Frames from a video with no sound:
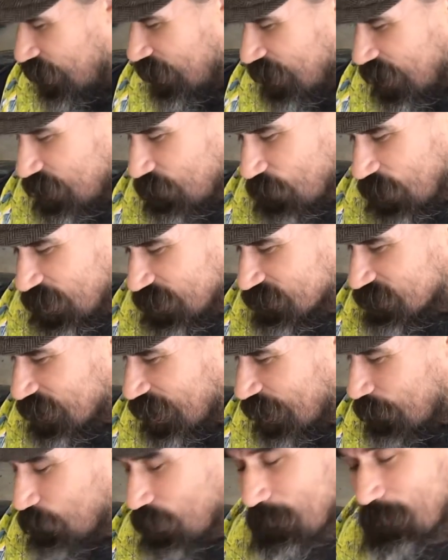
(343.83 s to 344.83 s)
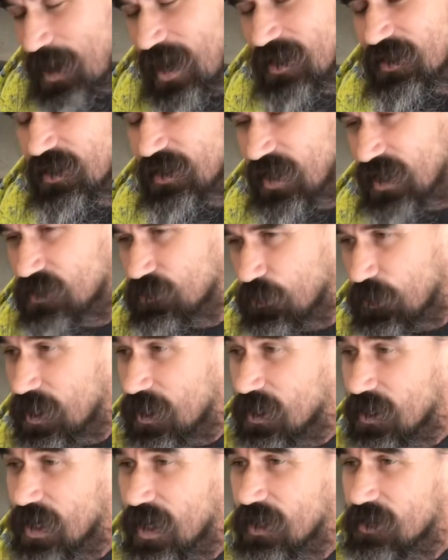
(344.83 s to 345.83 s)
and anyways, I went back the next
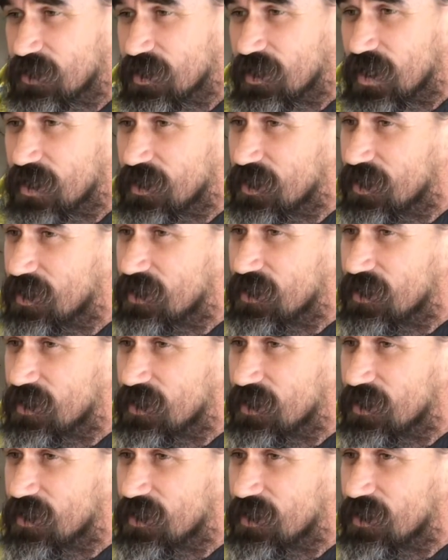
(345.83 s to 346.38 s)
week and I think I did